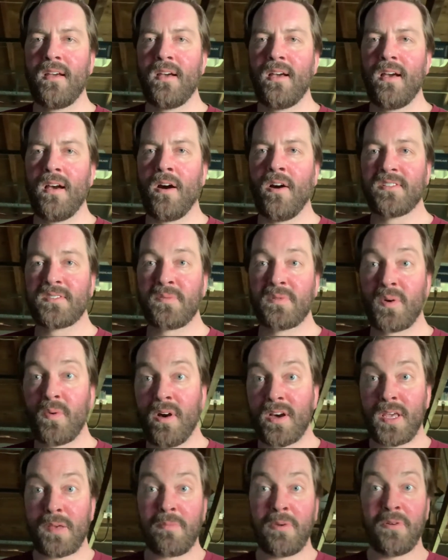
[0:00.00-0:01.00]
I also want to
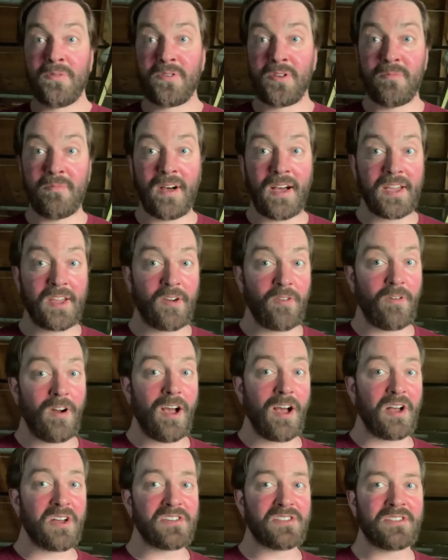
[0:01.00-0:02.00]
welcome you to my
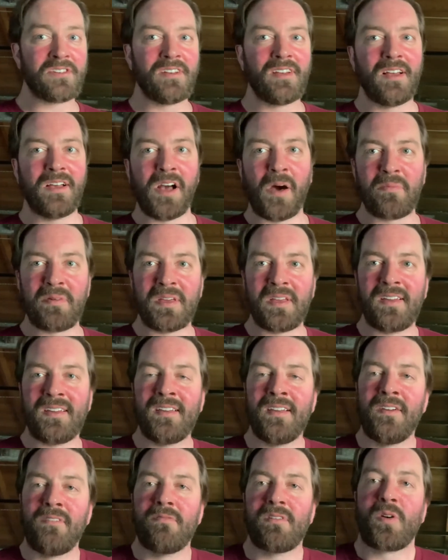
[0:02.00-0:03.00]
garage. I'll be
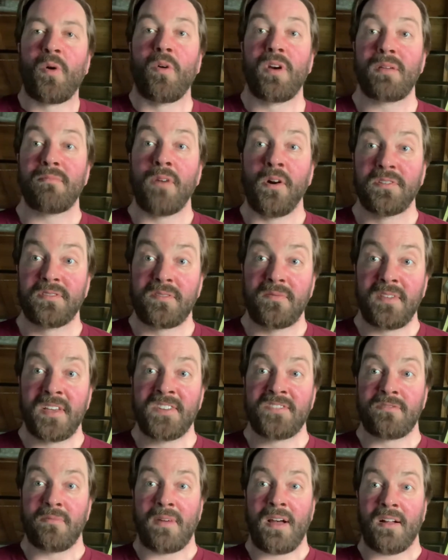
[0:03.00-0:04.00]
recording most of these
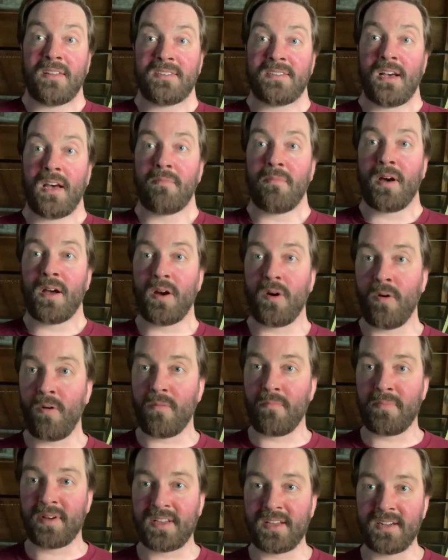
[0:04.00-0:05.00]
from outside my
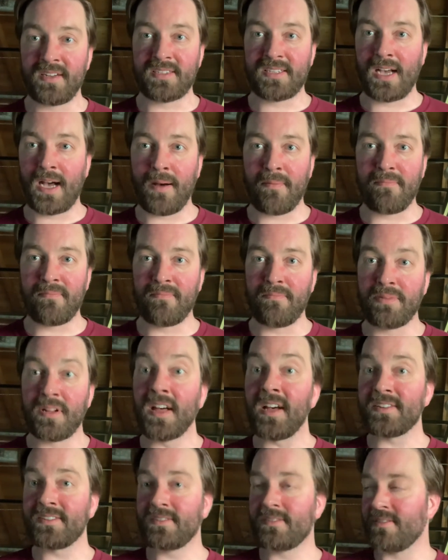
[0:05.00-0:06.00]
home because I'm
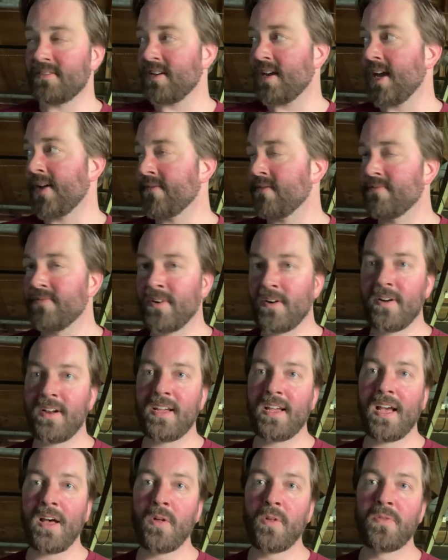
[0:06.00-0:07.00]
blessed to have a very
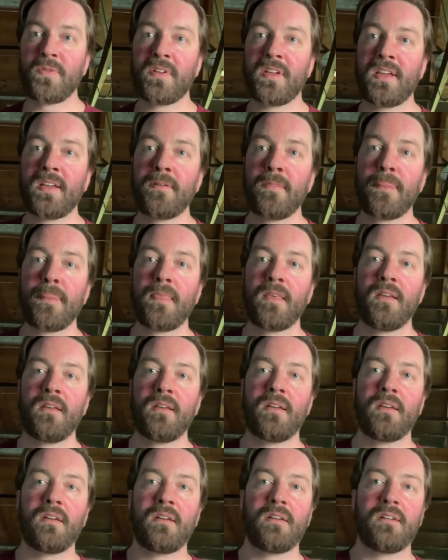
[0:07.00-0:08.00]
healthy,
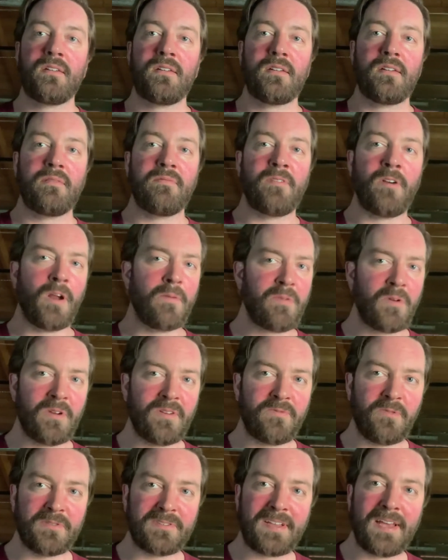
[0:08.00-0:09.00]
very
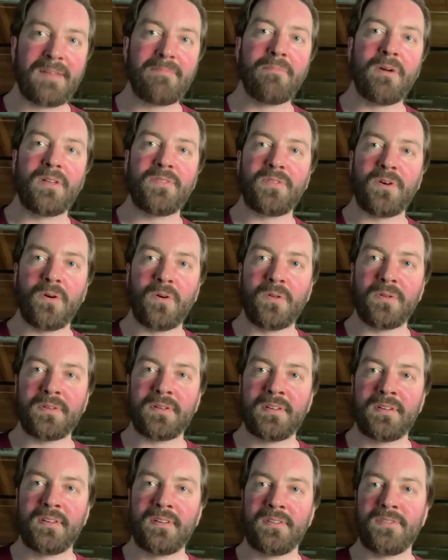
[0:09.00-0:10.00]
beautiful 10-month-old
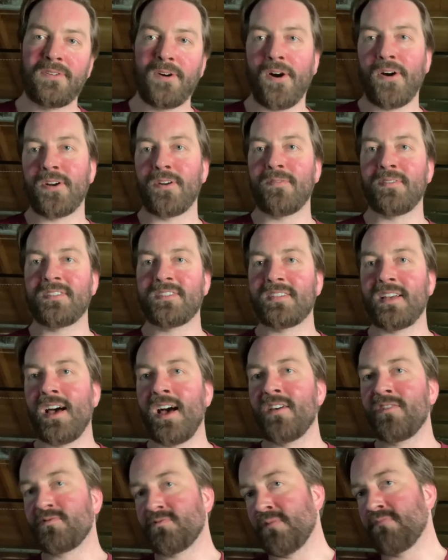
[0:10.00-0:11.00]
daughter
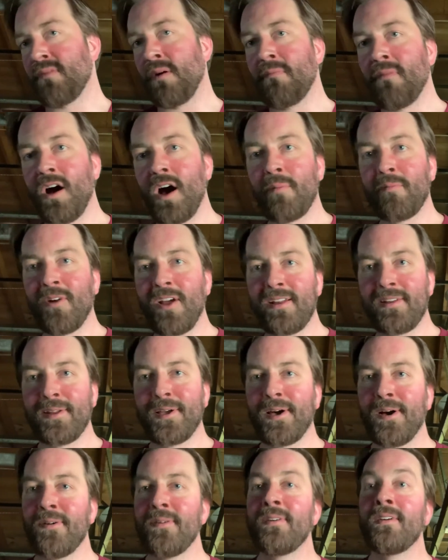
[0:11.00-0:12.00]
inside who's with my mom right
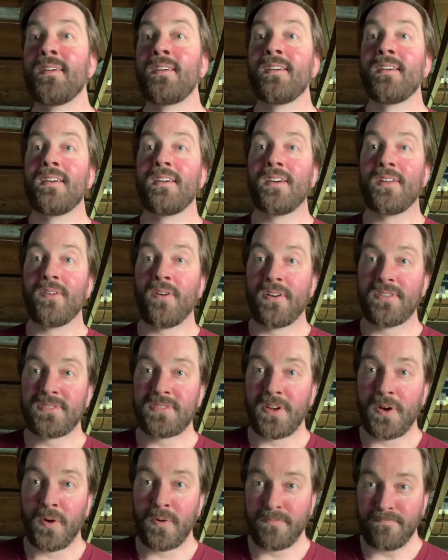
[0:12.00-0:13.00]
now, and
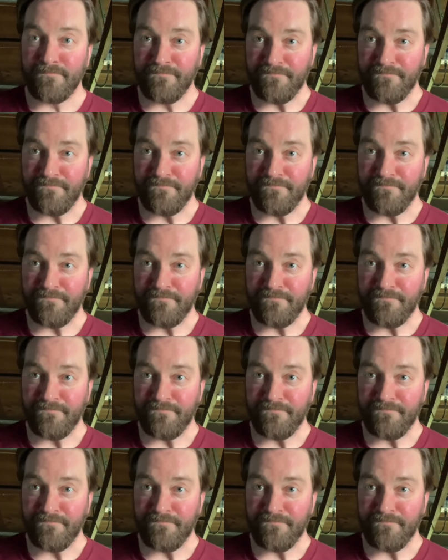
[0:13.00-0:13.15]
also